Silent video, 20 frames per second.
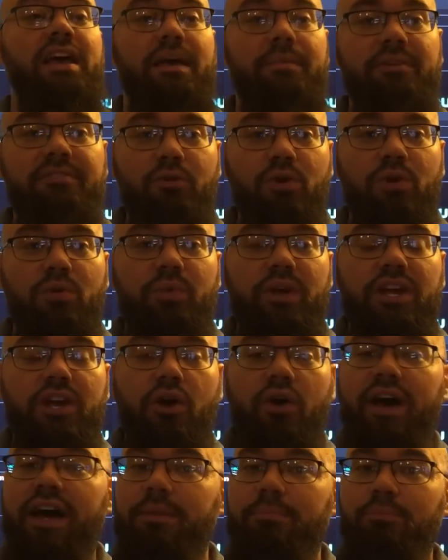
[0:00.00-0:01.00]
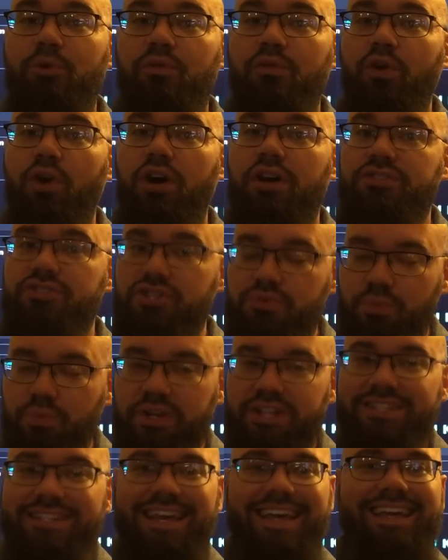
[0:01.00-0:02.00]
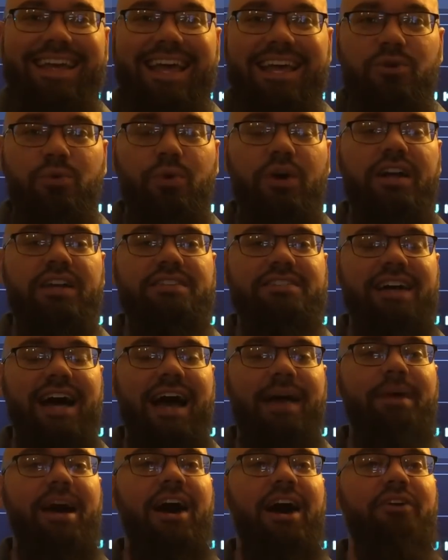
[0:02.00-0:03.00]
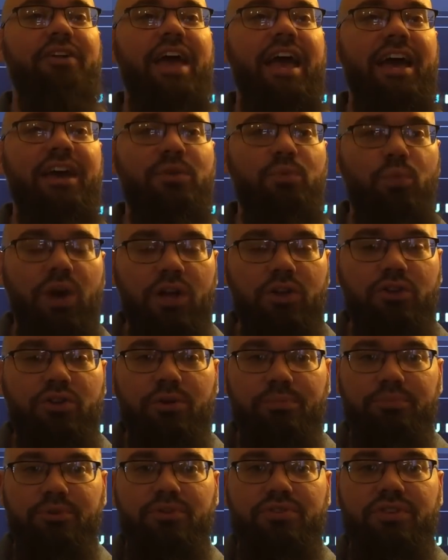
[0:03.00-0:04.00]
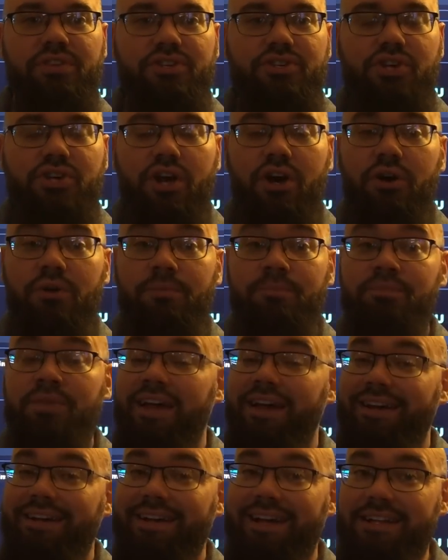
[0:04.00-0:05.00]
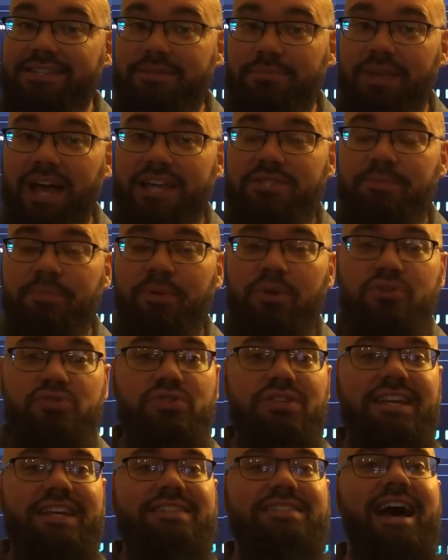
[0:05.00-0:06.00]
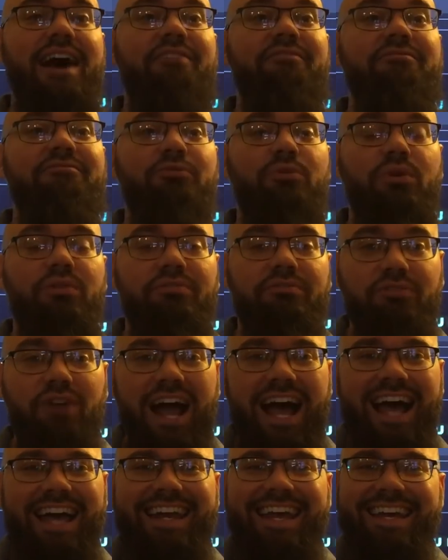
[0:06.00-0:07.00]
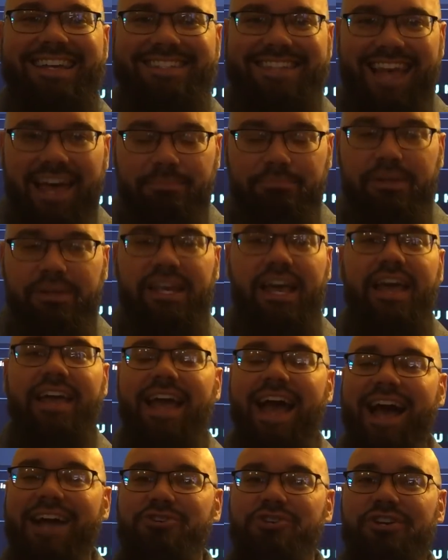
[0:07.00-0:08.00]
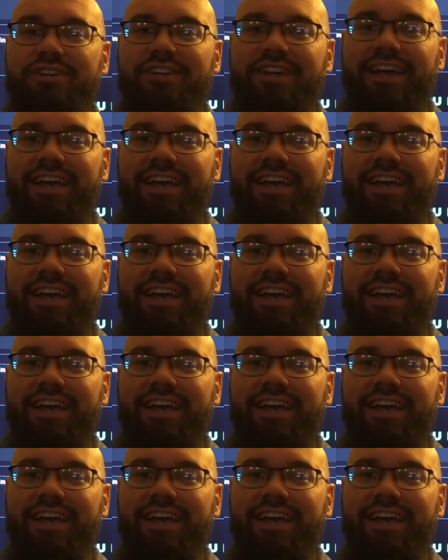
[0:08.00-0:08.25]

Before we go ahead and move on, just want to take a quick timeout and welcome you to the show. Got some lines and personal leans out for Friday's NBA action.